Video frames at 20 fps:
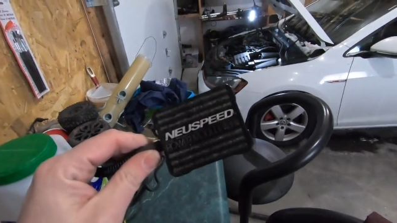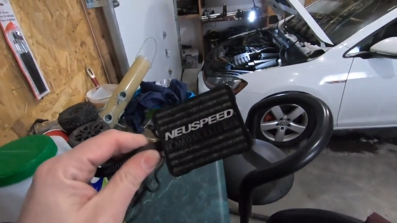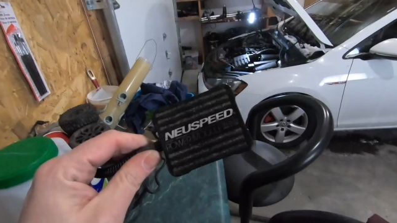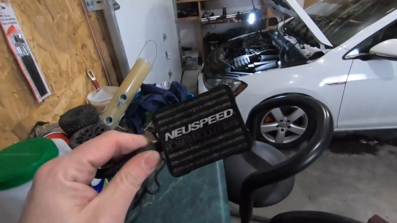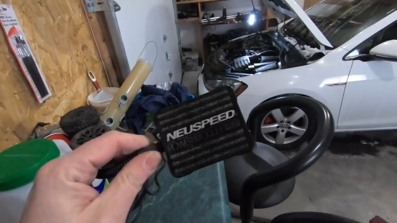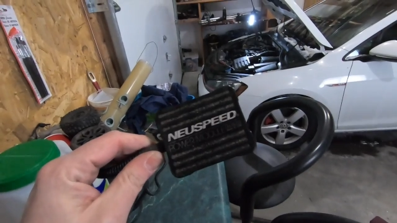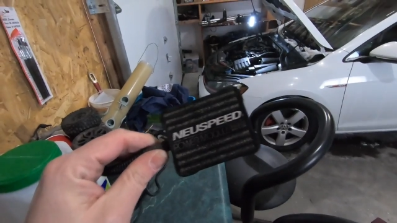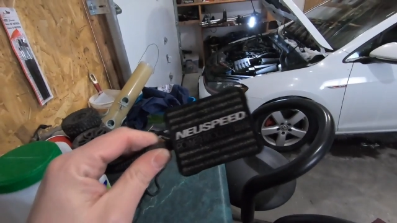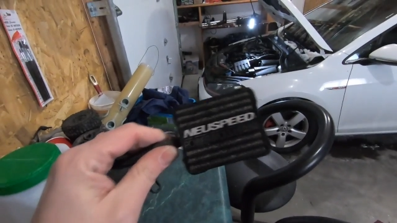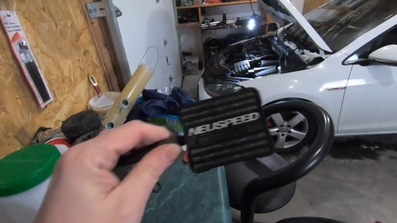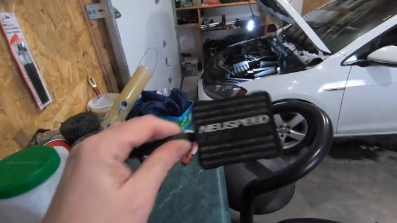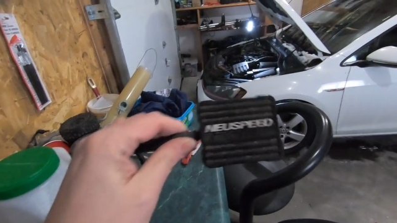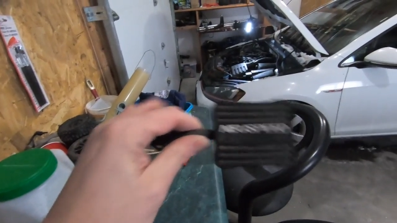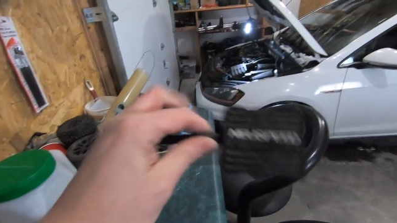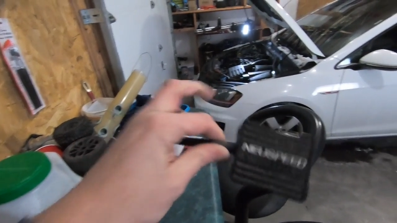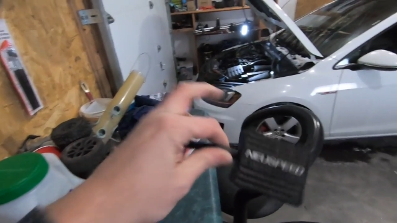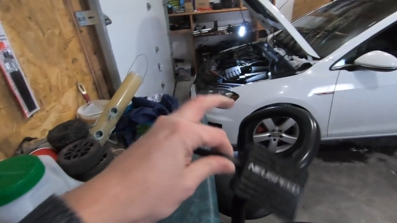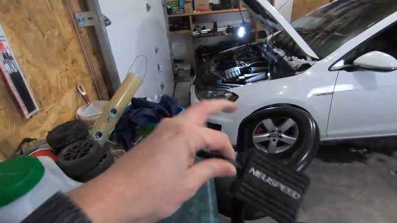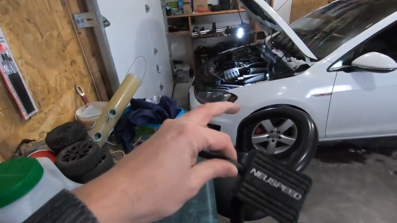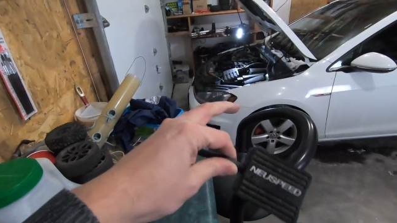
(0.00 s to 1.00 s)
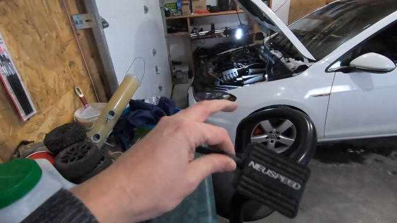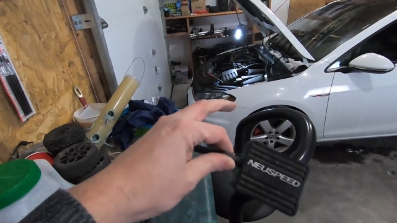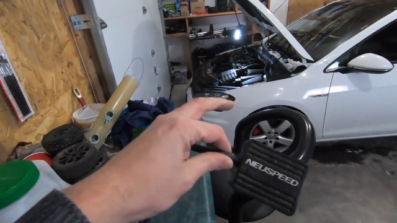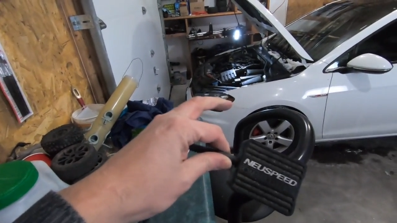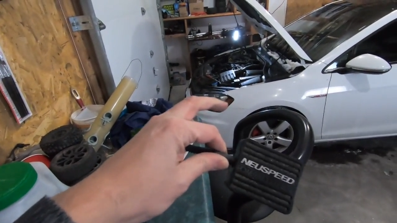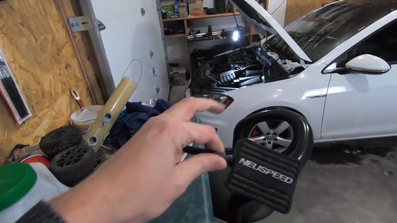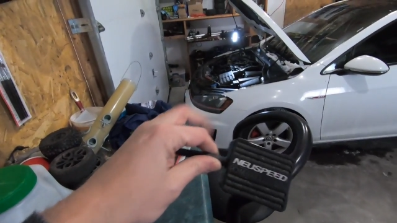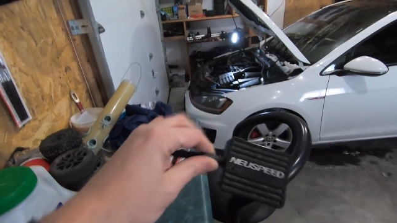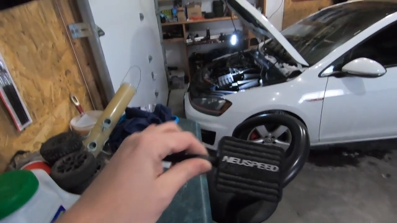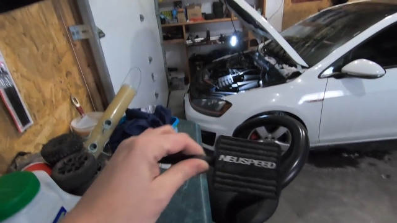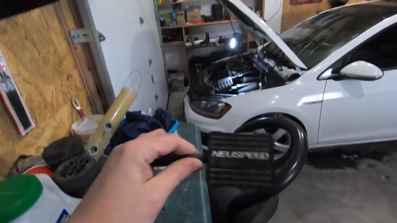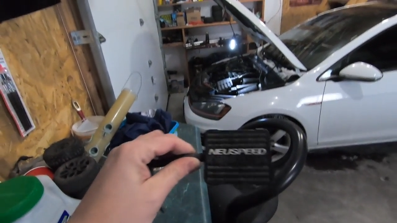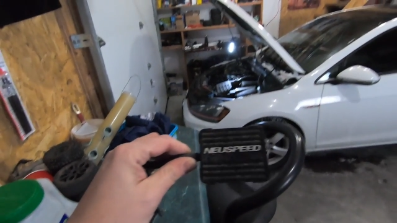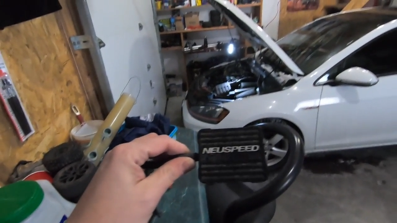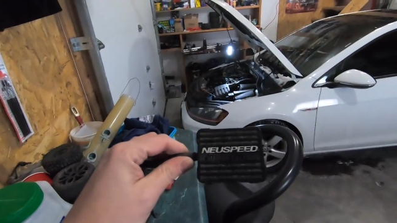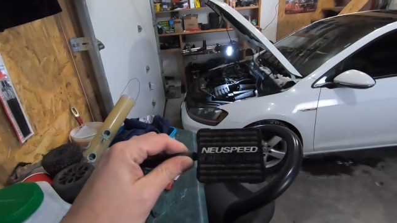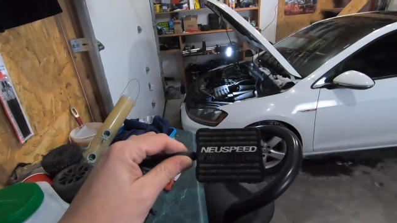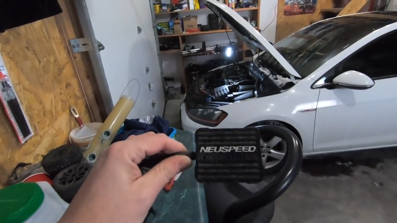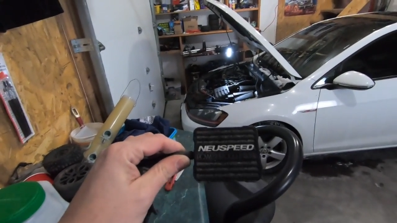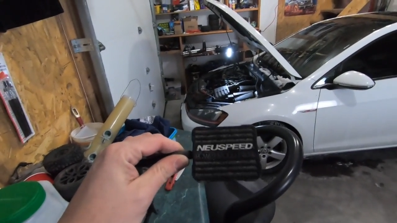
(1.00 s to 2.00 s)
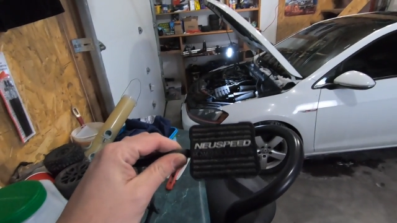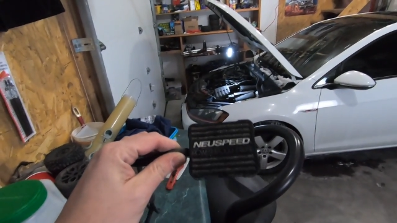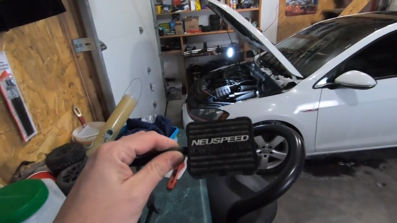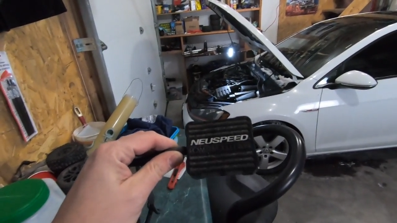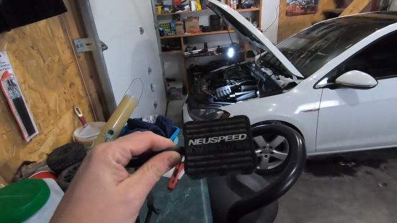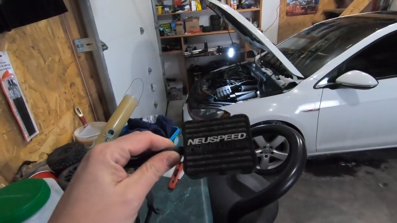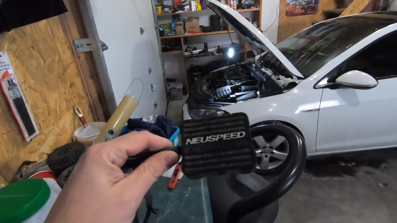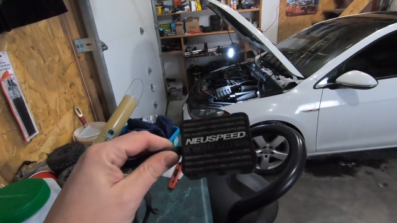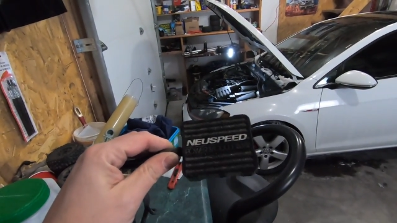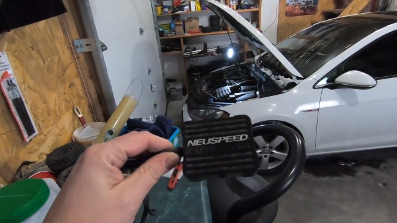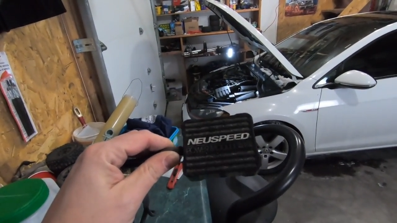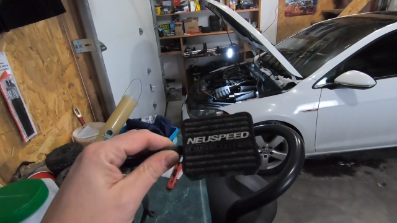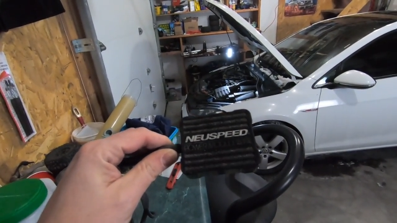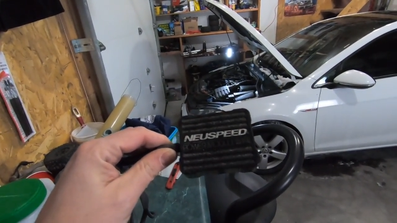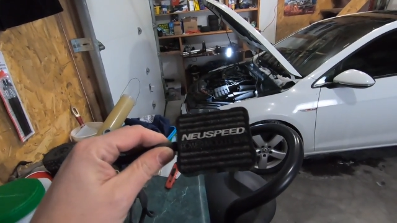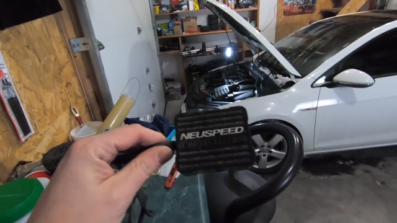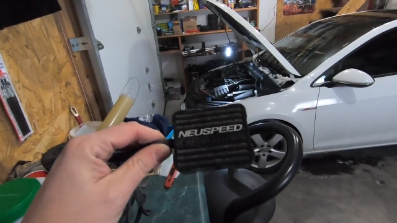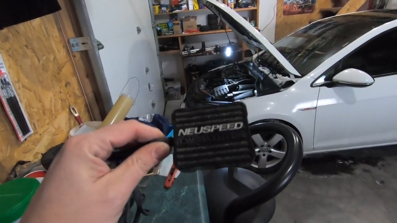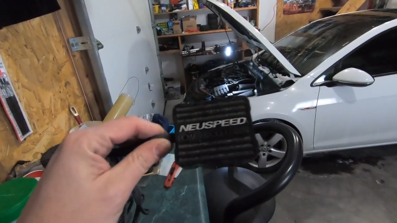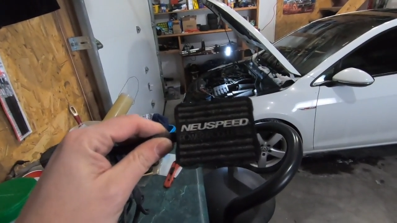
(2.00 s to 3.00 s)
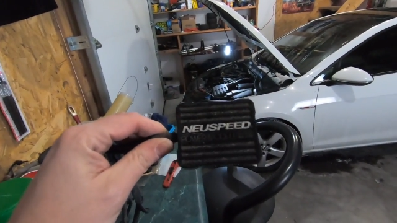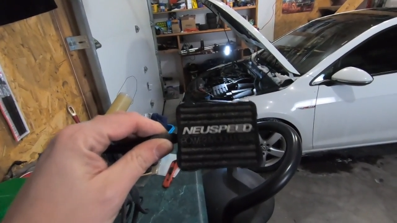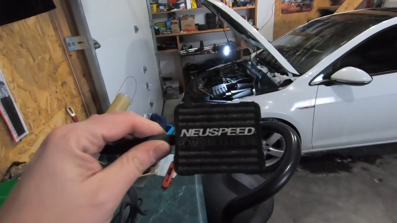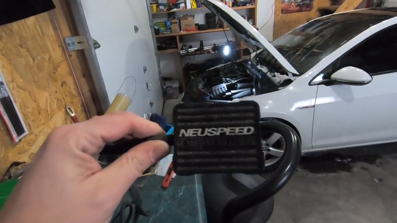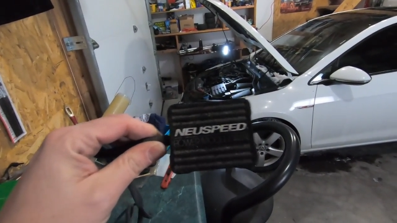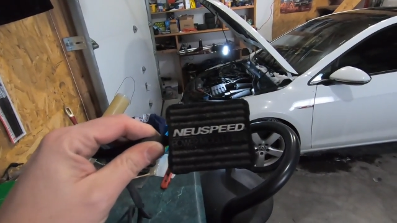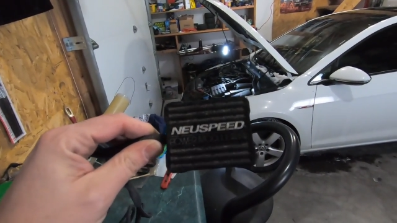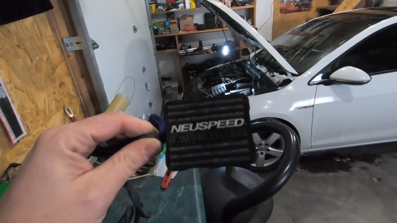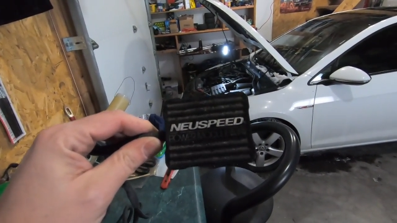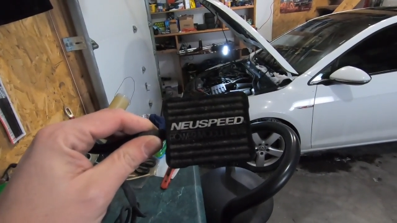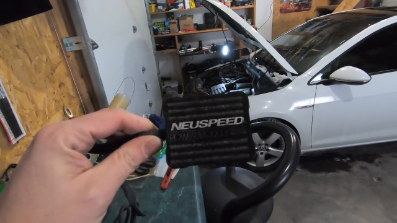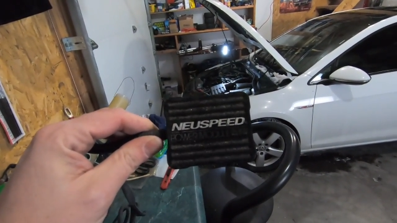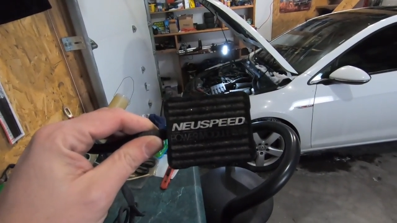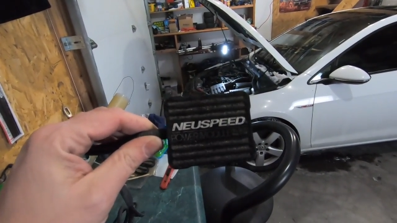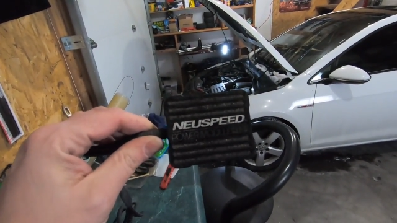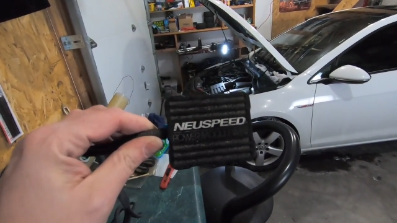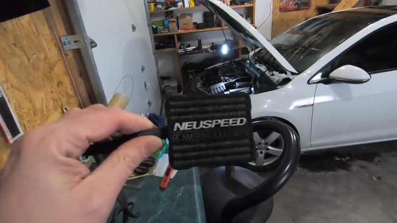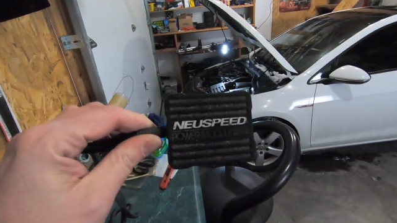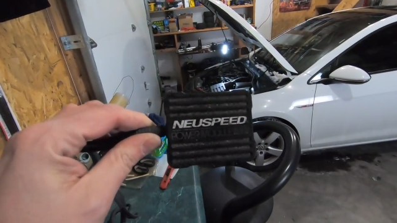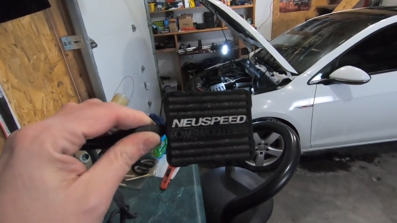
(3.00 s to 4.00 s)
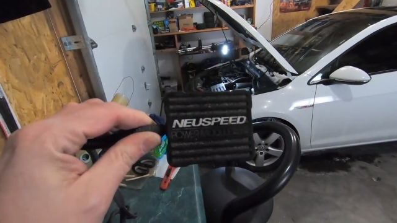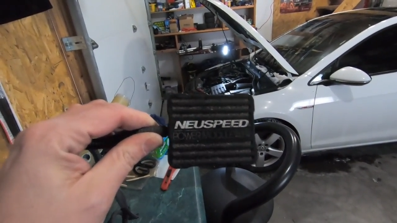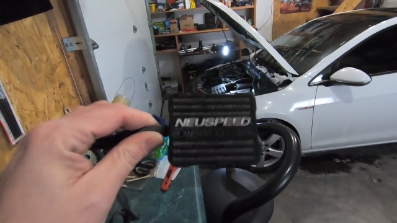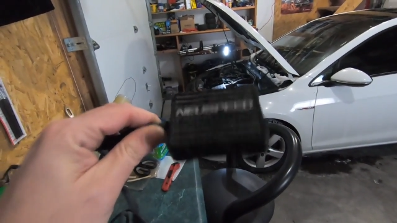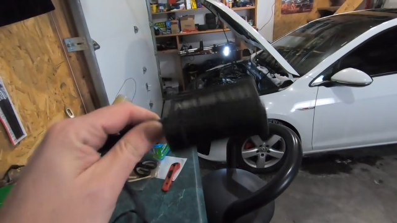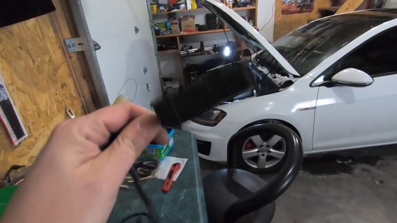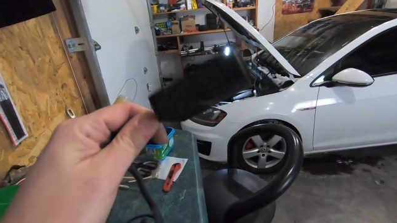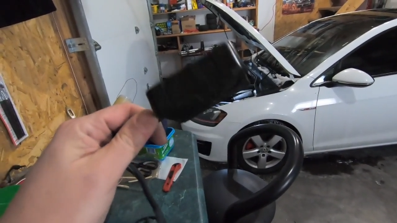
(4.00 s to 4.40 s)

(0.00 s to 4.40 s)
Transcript: Nobody's mouth can be seen.